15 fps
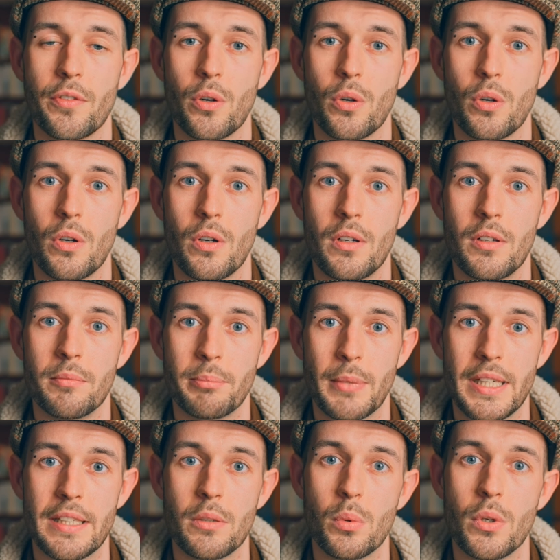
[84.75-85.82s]
for
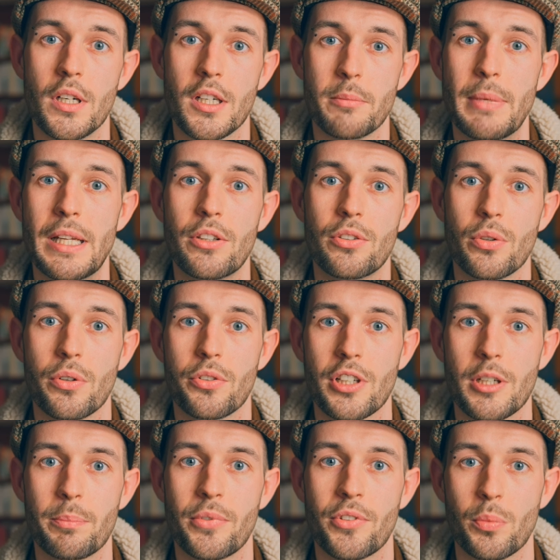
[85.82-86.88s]
my inner work
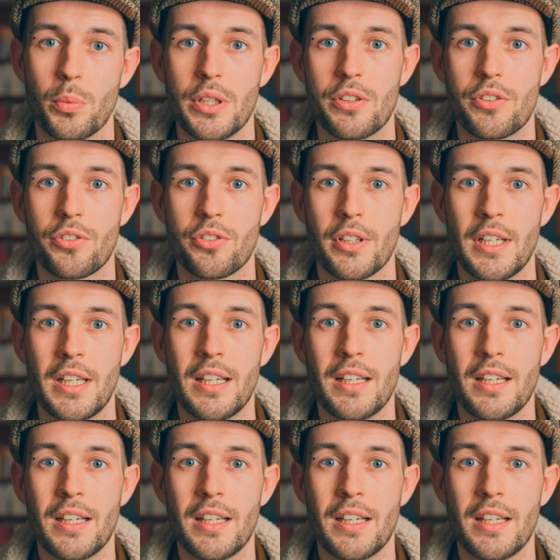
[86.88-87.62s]
mentorships, which